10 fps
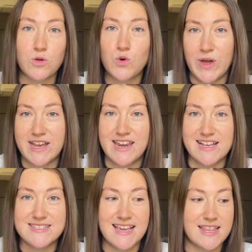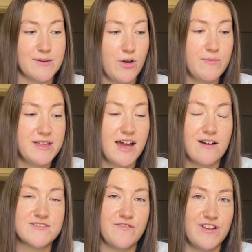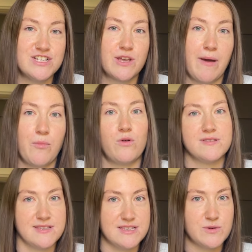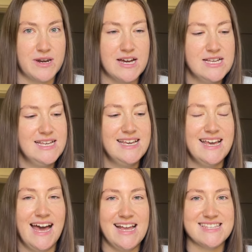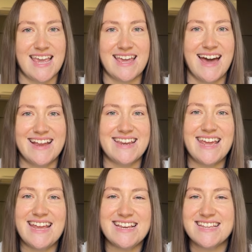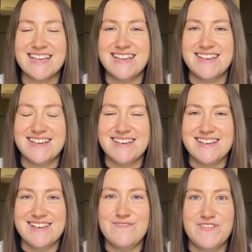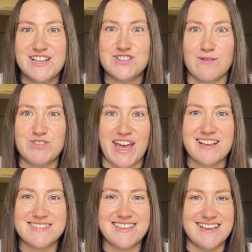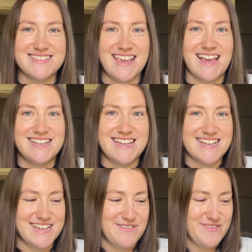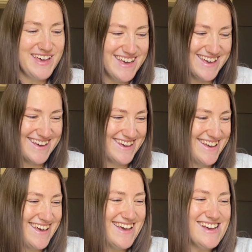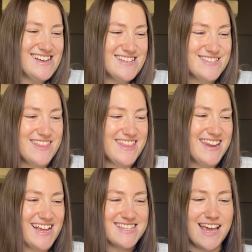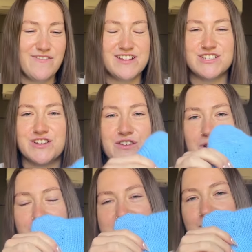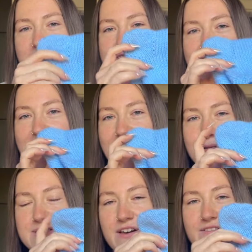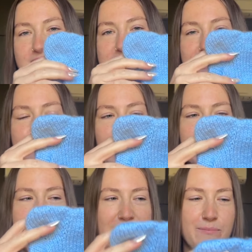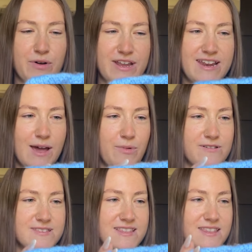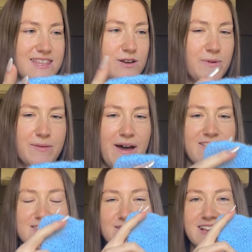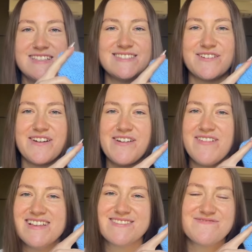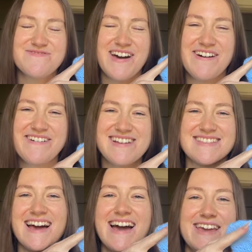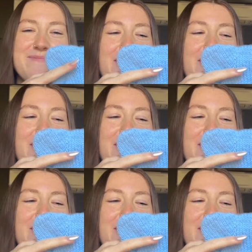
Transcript: quick knits at the moment after finishing my porcelain sweater. It's like I need finished objects. It's like addictive. So then the next thing I finished, you obviously would have seen heaps of, is this baby bear bonnet. I posted a little bit about this on Instagram as well, because I am